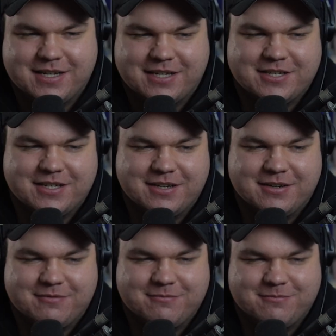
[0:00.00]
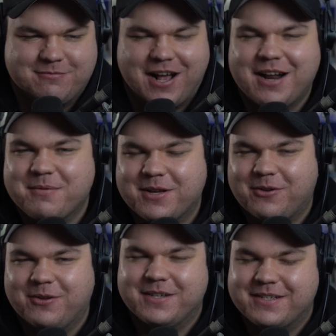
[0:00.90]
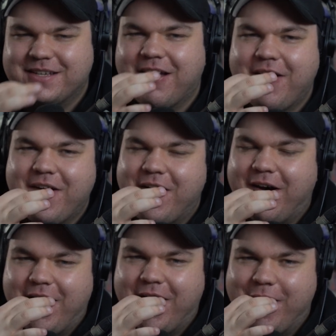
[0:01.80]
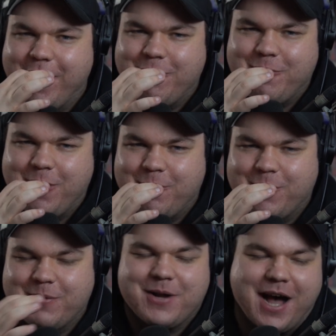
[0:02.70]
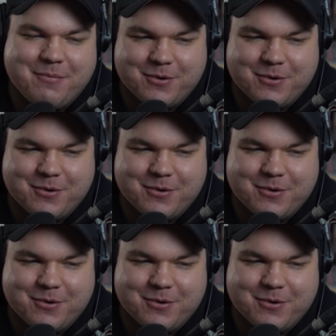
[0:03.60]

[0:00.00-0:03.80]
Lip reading: section rather be called is what I've